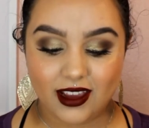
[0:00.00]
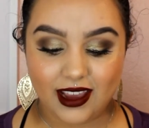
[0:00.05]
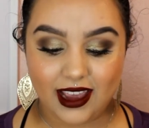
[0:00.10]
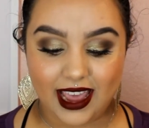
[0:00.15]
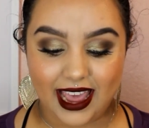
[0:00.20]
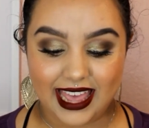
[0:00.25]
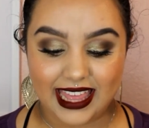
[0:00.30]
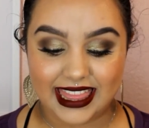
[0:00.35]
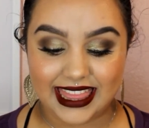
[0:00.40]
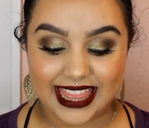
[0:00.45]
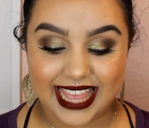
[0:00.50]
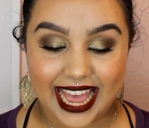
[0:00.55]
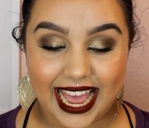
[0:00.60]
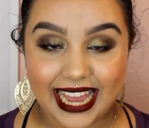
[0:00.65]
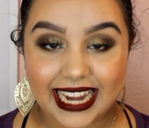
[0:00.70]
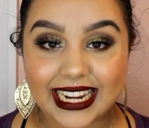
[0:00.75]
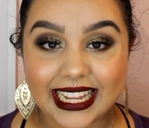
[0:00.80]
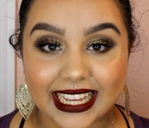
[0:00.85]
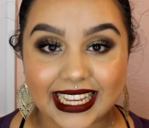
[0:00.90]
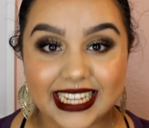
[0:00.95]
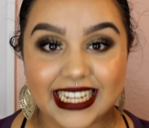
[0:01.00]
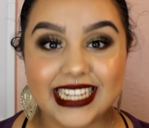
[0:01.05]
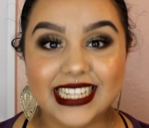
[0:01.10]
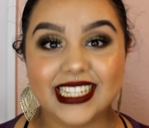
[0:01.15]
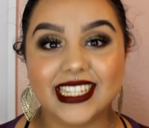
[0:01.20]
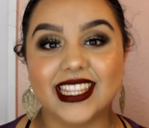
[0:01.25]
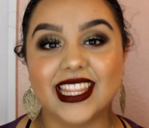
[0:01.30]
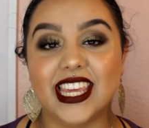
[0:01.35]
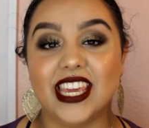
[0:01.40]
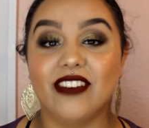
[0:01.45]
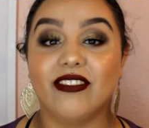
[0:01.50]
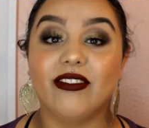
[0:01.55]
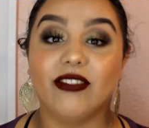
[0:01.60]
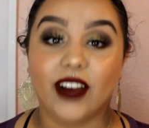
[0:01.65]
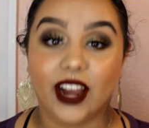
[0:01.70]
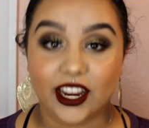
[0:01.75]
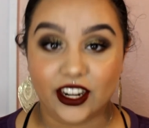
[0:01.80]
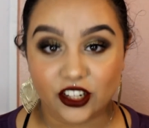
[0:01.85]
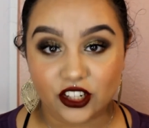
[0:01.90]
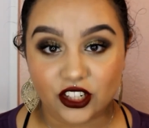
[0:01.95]
And that is the
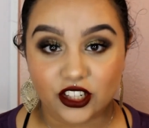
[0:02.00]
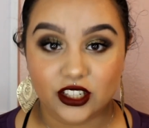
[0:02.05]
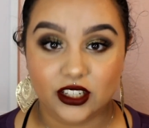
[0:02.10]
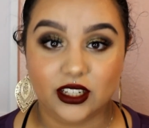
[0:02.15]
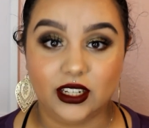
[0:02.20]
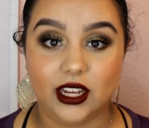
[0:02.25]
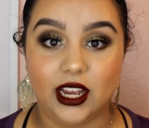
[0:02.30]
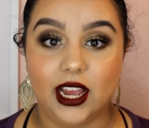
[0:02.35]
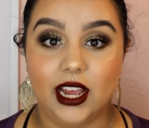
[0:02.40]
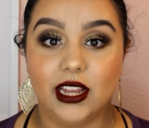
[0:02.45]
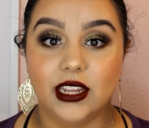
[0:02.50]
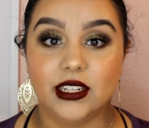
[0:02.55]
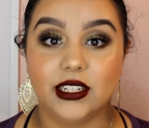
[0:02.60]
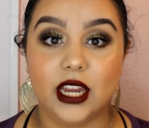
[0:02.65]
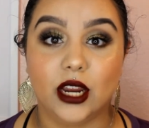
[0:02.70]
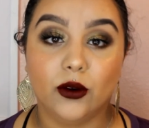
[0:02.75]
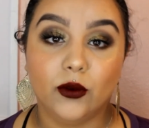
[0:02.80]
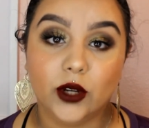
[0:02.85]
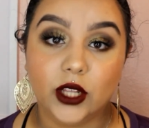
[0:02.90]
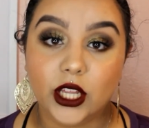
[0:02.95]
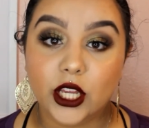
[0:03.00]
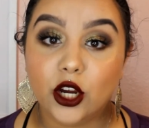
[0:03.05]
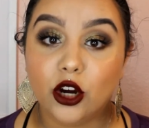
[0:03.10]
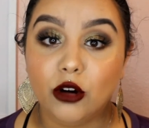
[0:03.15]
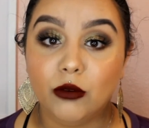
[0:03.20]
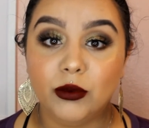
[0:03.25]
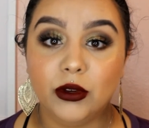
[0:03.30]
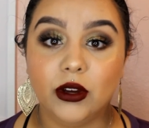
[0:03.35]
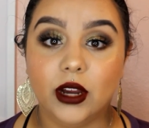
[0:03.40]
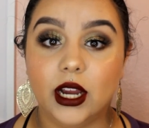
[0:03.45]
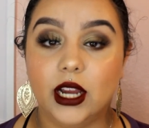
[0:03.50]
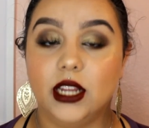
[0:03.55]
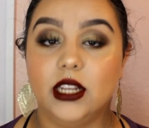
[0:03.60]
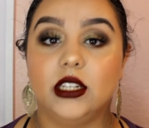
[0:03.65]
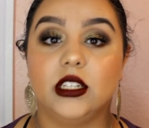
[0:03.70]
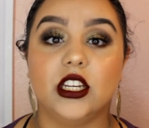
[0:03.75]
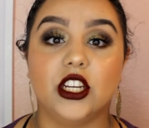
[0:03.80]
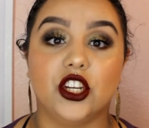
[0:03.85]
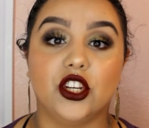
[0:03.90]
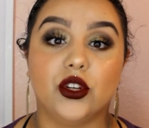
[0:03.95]
final look, guys. I really hope you guys
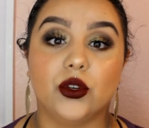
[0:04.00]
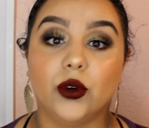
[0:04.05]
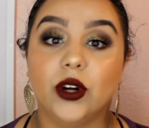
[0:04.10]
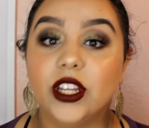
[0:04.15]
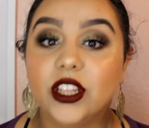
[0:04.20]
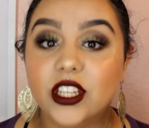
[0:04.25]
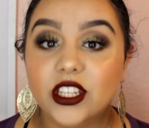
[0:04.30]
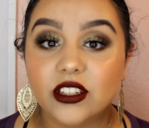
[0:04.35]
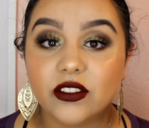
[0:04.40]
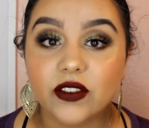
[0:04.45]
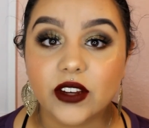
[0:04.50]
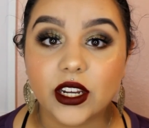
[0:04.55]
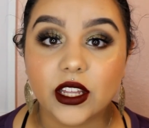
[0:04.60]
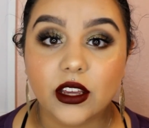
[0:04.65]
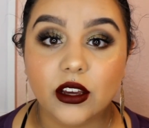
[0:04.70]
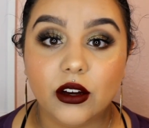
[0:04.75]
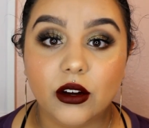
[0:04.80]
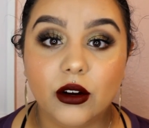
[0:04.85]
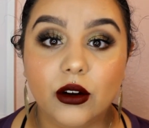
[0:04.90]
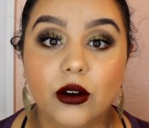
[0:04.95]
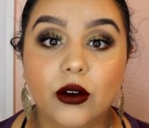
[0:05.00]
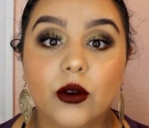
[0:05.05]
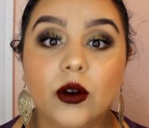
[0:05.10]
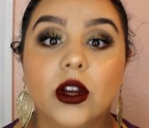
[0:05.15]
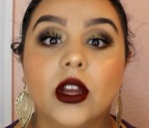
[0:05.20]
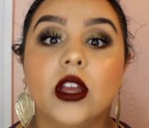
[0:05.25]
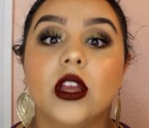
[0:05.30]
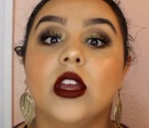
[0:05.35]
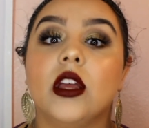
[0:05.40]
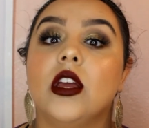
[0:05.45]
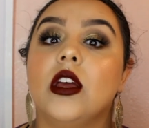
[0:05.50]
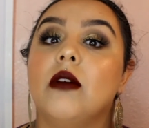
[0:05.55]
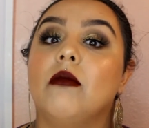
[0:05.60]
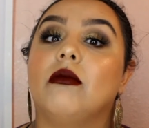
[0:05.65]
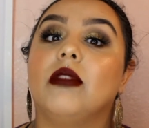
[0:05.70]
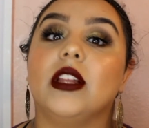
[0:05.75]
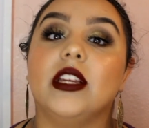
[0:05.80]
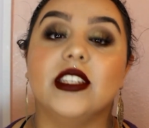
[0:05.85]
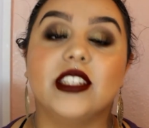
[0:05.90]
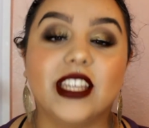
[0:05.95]
enjoyed this video.
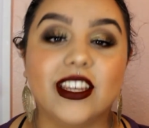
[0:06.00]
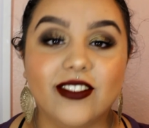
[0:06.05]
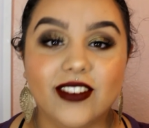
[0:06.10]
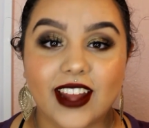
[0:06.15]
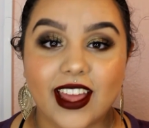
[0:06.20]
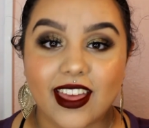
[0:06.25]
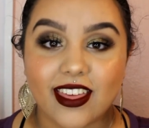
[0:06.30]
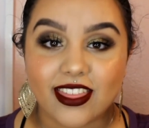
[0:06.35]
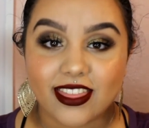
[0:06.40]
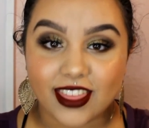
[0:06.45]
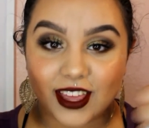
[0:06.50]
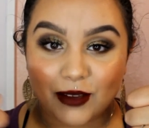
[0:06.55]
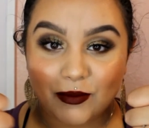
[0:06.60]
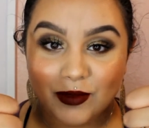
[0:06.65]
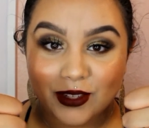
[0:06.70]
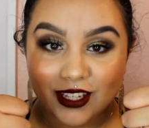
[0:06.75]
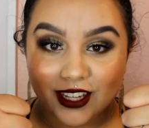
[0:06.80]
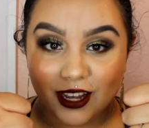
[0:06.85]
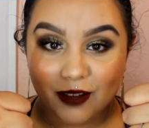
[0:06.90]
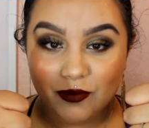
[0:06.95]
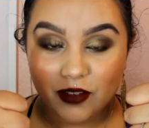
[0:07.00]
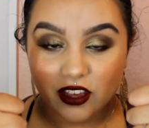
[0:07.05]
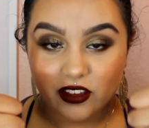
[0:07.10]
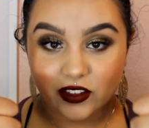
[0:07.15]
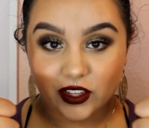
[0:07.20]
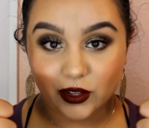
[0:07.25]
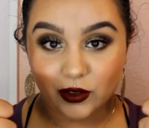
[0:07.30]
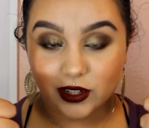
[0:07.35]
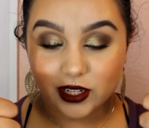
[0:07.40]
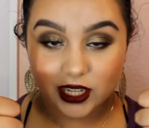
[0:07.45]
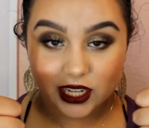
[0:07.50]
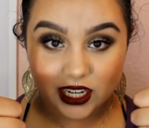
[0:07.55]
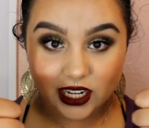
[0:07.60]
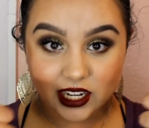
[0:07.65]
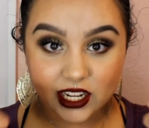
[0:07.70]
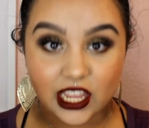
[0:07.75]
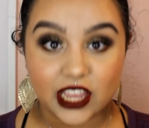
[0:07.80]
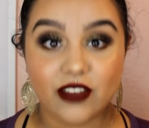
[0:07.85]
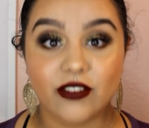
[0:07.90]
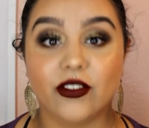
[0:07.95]
Please give it a thumbs up if you
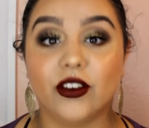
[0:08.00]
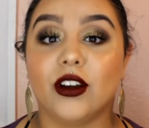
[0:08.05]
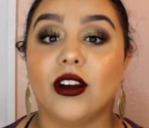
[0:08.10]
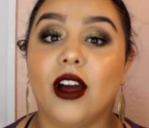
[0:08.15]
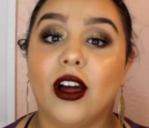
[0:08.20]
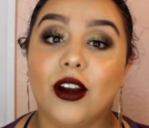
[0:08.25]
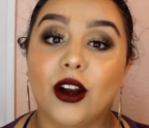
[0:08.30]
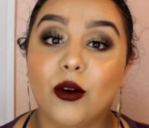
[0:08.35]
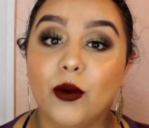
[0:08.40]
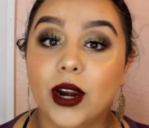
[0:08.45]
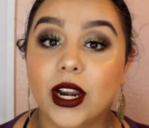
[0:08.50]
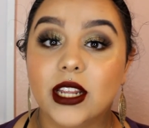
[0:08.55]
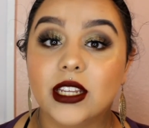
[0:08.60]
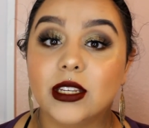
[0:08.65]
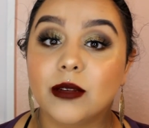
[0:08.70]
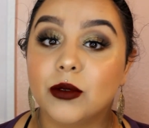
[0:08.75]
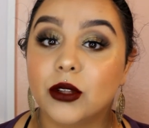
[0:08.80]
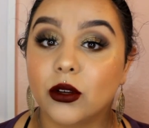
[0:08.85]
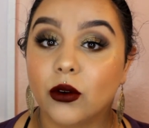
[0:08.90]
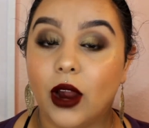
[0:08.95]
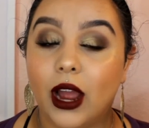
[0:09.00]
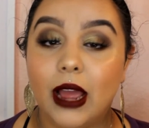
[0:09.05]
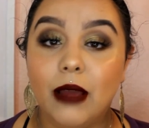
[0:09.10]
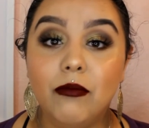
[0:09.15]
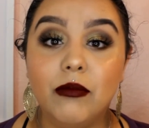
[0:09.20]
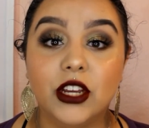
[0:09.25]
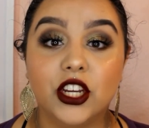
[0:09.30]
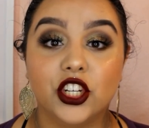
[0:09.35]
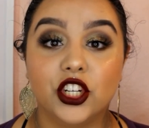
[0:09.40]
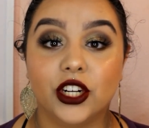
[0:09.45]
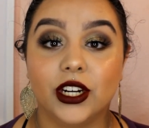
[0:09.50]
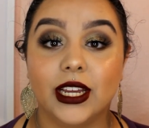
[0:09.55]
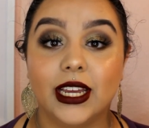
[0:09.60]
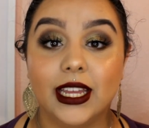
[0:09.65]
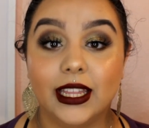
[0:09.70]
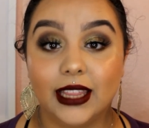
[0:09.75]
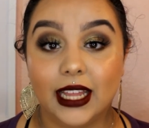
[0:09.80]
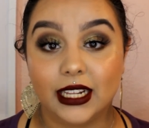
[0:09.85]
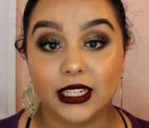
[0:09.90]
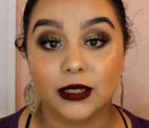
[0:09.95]
did. If you're not already subscribed, be sure to
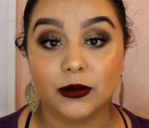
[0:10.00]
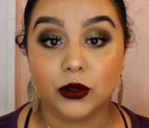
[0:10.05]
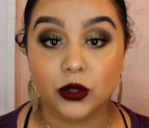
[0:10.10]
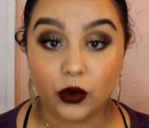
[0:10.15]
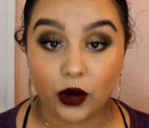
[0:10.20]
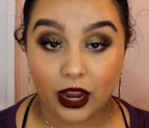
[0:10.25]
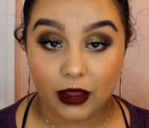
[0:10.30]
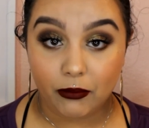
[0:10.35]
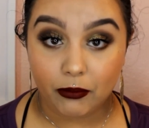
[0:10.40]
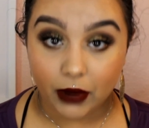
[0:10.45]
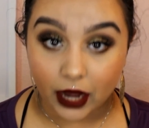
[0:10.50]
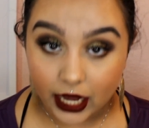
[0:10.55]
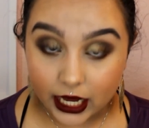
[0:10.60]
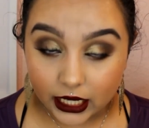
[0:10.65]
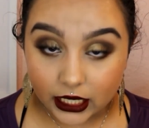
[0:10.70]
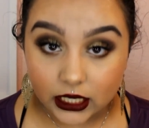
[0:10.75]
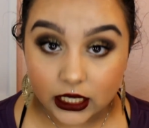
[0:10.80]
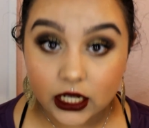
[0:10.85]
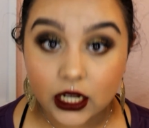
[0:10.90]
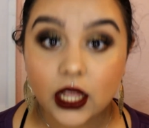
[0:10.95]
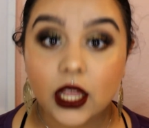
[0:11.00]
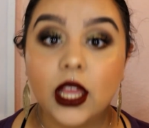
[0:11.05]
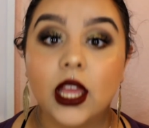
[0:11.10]
hit that subscribe button.